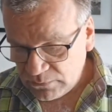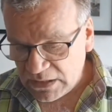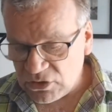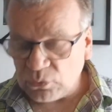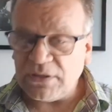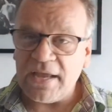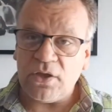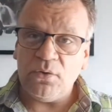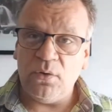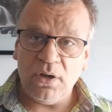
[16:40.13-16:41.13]
So thank
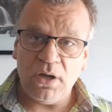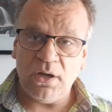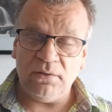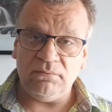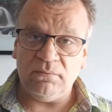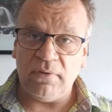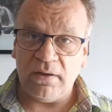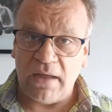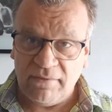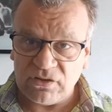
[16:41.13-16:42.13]
you
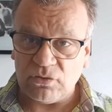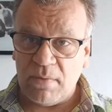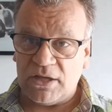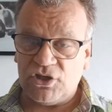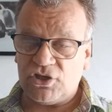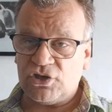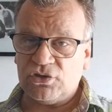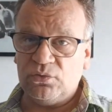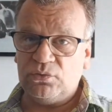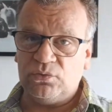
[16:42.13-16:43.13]
ever so much
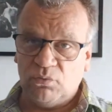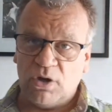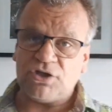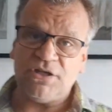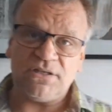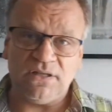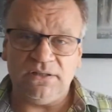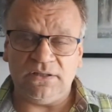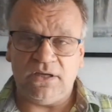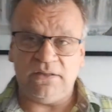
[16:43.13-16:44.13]
to watch this,
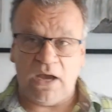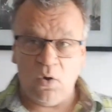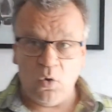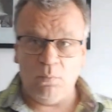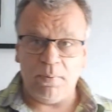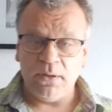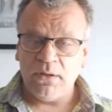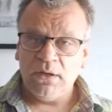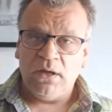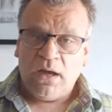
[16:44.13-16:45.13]
and I hope
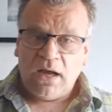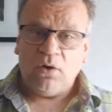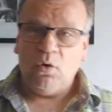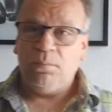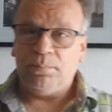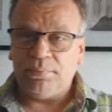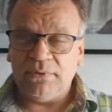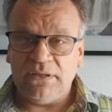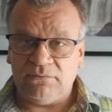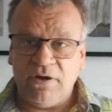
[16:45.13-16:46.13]

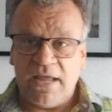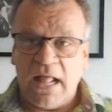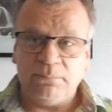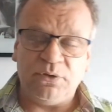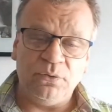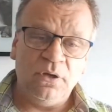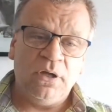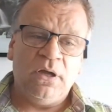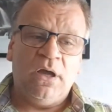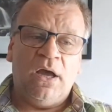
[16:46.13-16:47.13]
it really helped you.
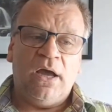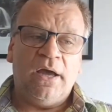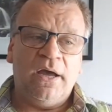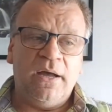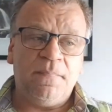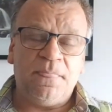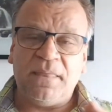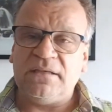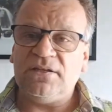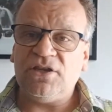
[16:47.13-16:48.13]

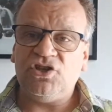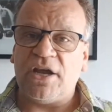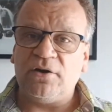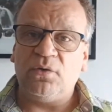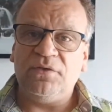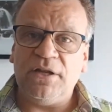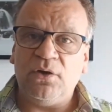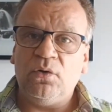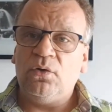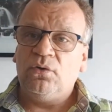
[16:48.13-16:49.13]
This is a general
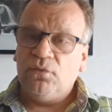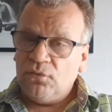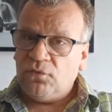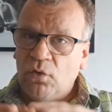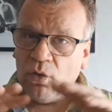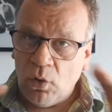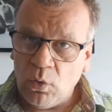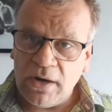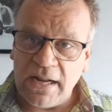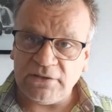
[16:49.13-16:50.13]
video for
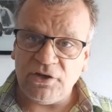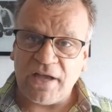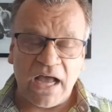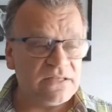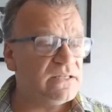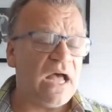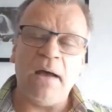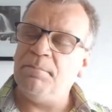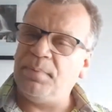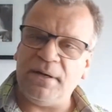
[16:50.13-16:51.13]
all electric cars.
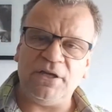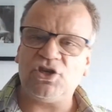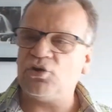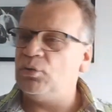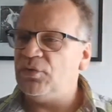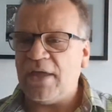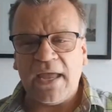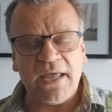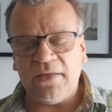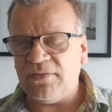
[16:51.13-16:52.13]
I'm pretty sure
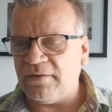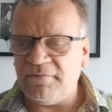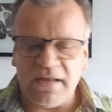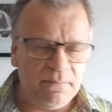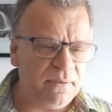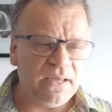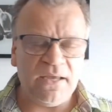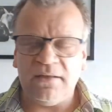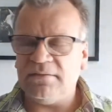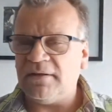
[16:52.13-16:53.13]
there will
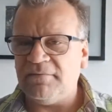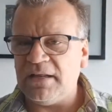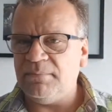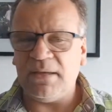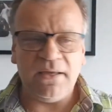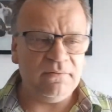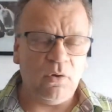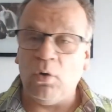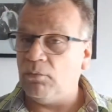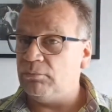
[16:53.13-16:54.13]
be,
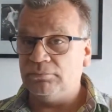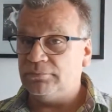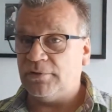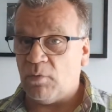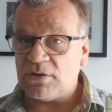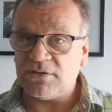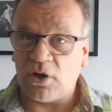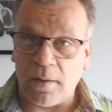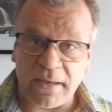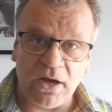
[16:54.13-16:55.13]
or the ones that are
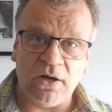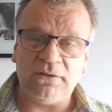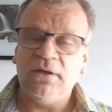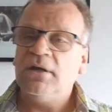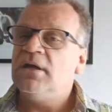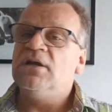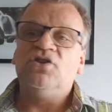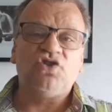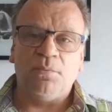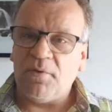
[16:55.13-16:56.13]
coming out,
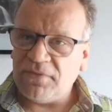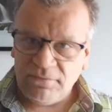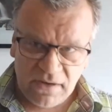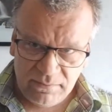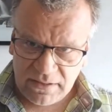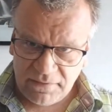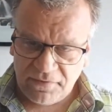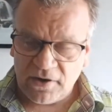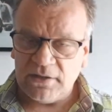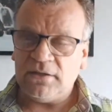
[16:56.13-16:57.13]
some of them will be
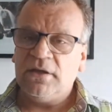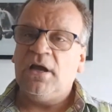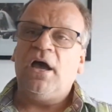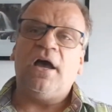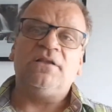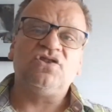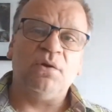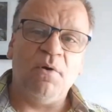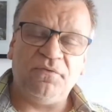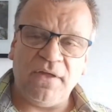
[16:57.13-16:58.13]
different, and
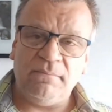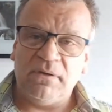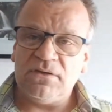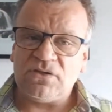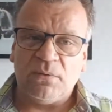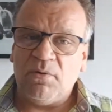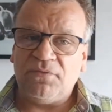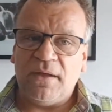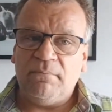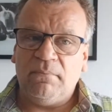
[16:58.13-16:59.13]
some of them,
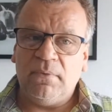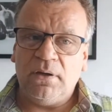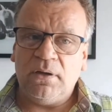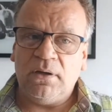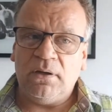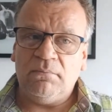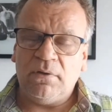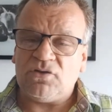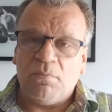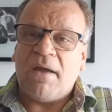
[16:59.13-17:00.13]

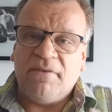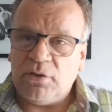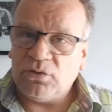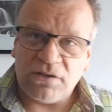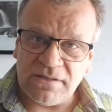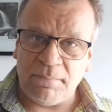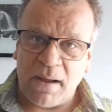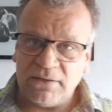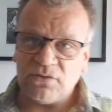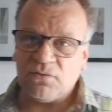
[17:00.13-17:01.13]
so my video doesn't
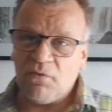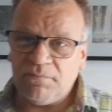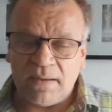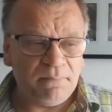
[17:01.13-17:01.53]
apply to some of them.